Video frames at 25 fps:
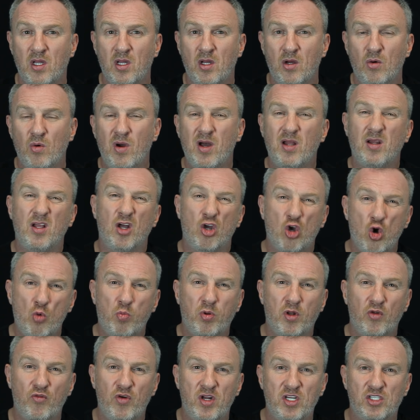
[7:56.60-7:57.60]
Well, a
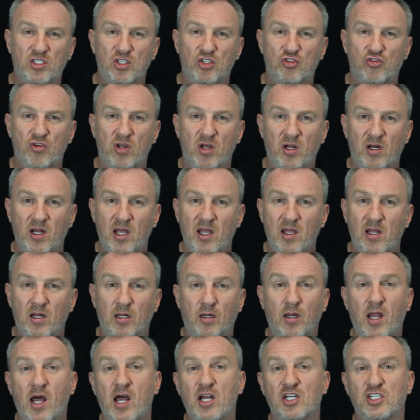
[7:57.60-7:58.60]
couple of reasons really,
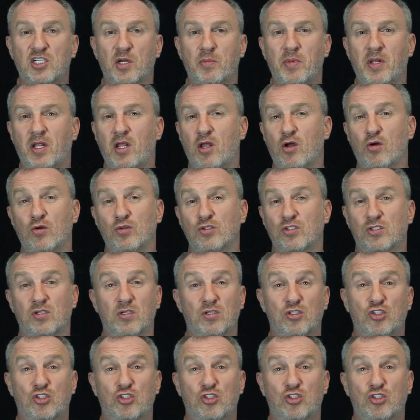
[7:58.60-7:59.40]
largely because